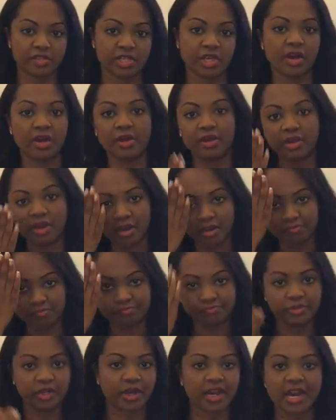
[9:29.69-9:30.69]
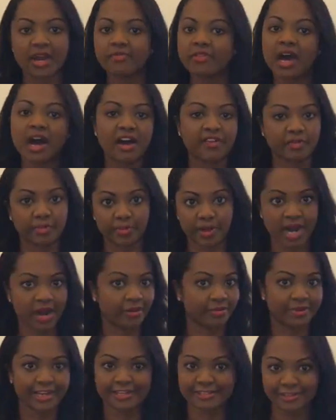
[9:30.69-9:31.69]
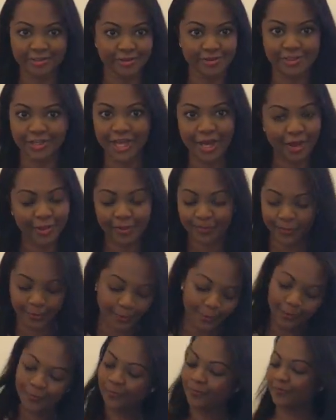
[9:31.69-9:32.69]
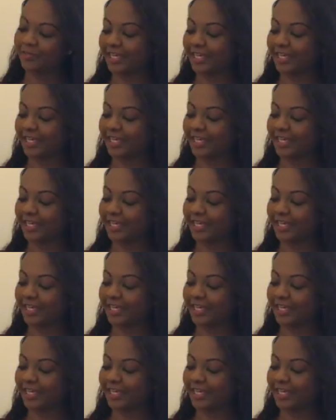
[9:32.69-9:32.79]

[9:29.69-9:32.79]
So, you know, not going to have half a brow as soon as you get out of the pool.